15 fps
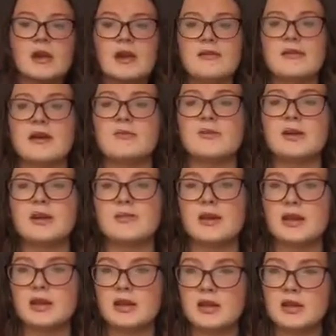And then when you're
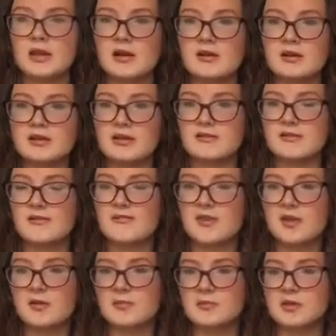making your notes, if
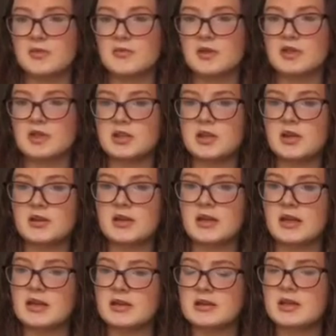something comes up which you don't
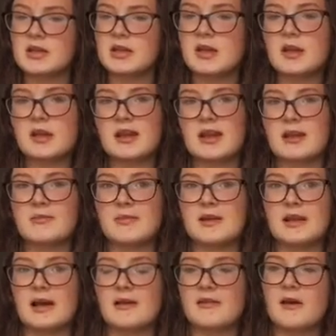need, you can be
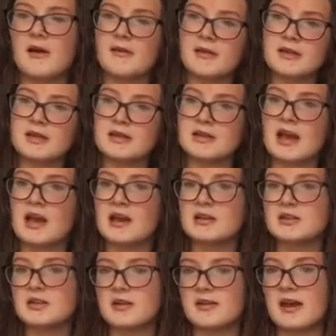like, oh, this is
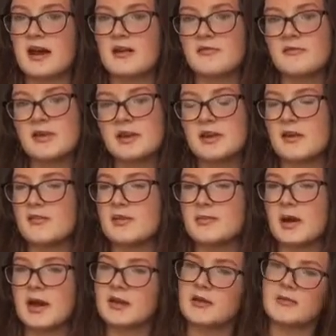extra that I'll read over
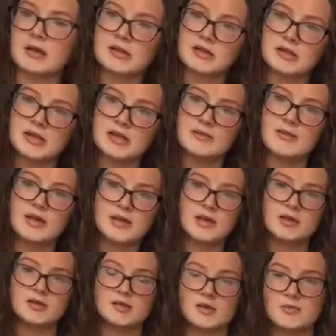but I don't actually need to make
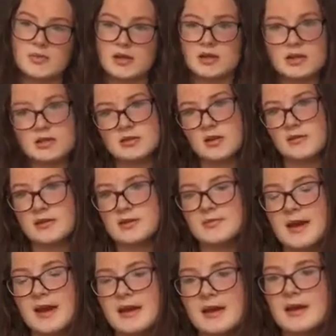notes on because it's not in the
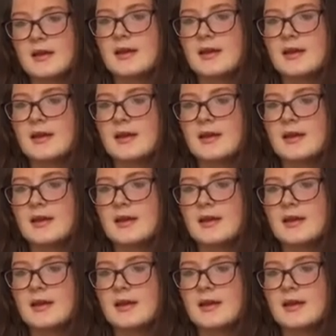spec.